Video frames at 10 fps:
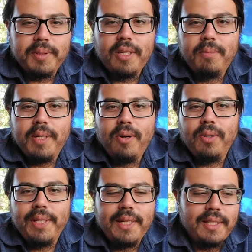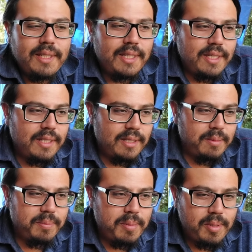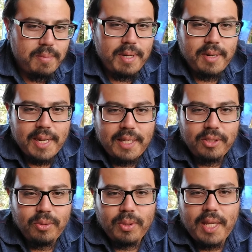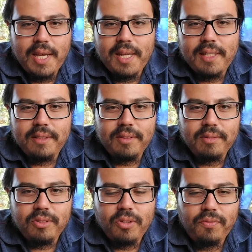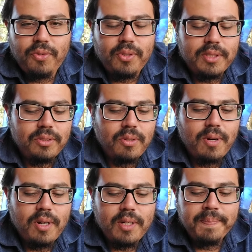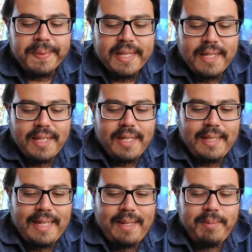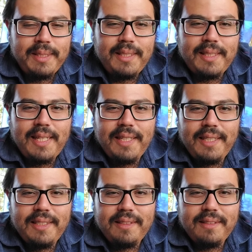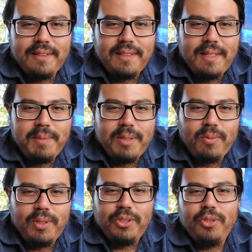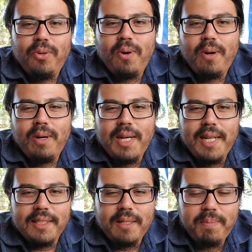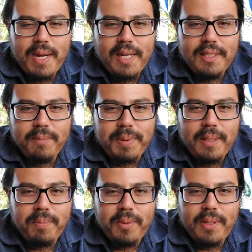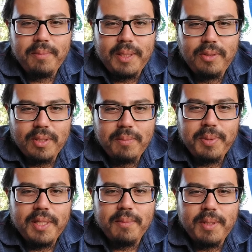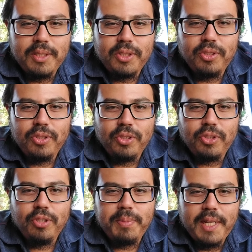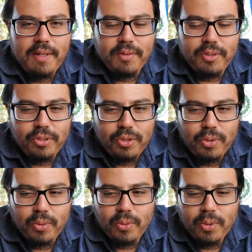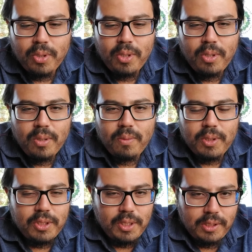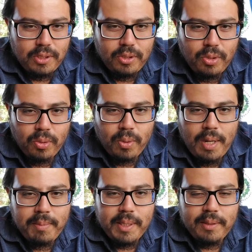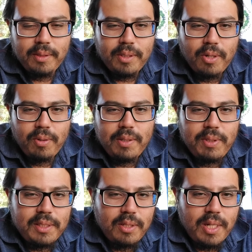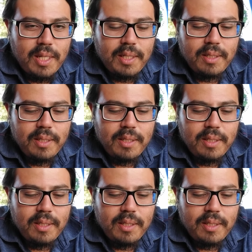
telling me, "Oh, legally, Pomona mayor can't do that," and so forth and so on. I mean, the thing is that, I mean, once you are elected by the people, I mean, you should be able to do what you need to do. I mean, the only reason that